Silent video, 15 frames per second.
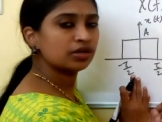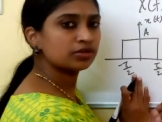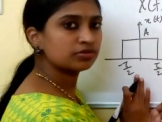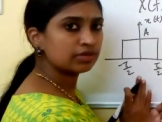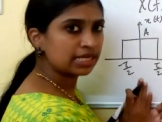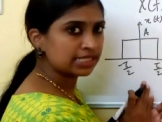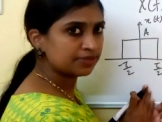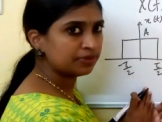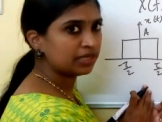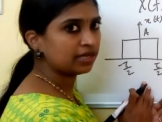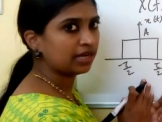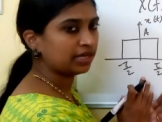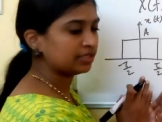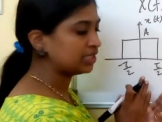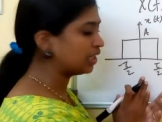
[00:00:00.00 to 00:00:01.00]
transmit a
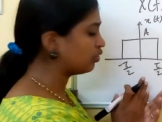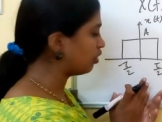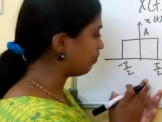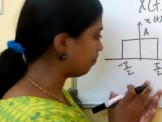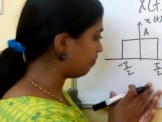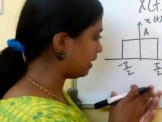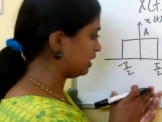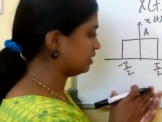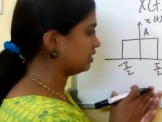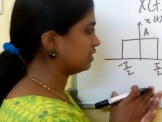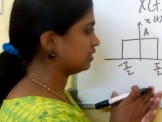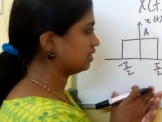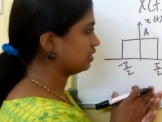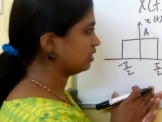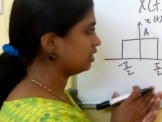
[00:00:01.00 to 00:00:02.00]
rectangular pulse,
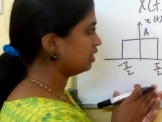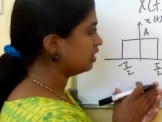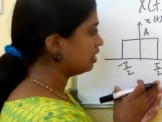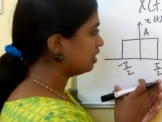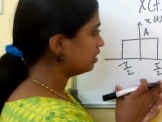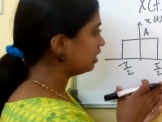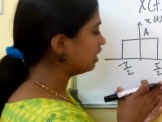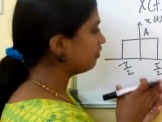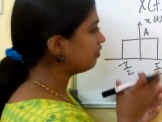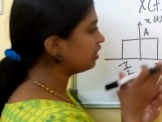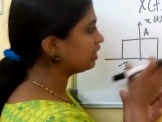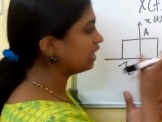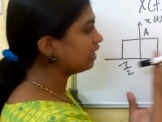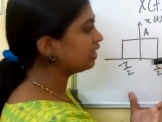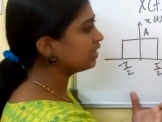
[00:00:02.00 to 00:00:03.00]
then if you are
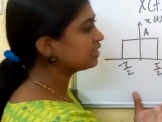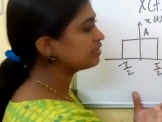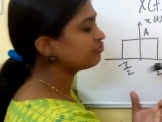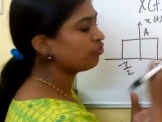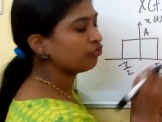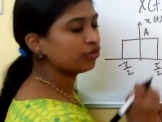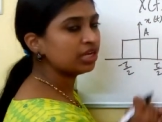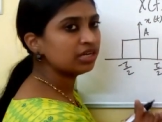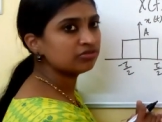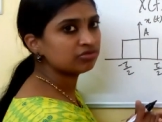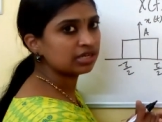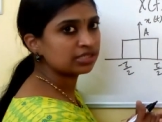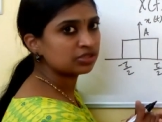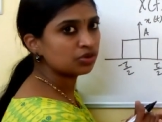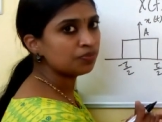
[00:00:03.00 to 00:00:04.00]
taking its Fourier
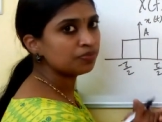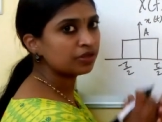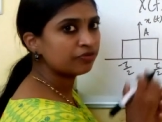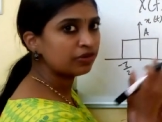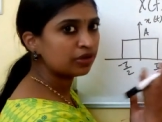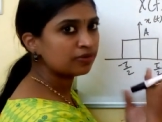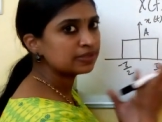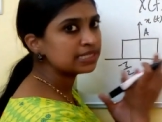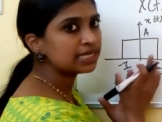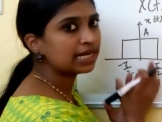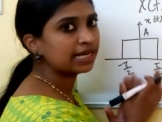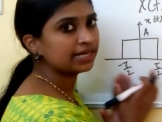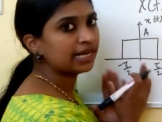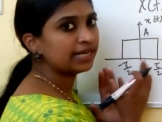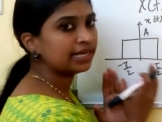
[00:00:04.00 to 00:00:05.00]
transform, the frequency
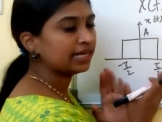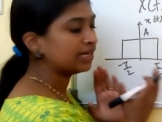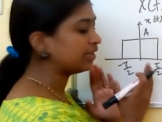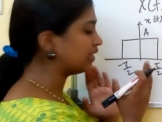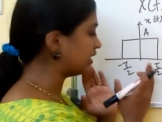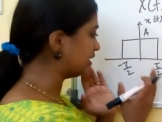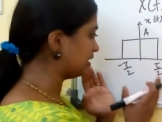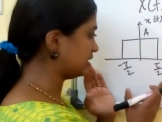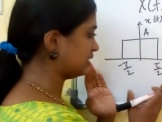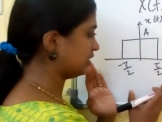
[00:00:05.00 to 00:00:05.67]
contained in it is,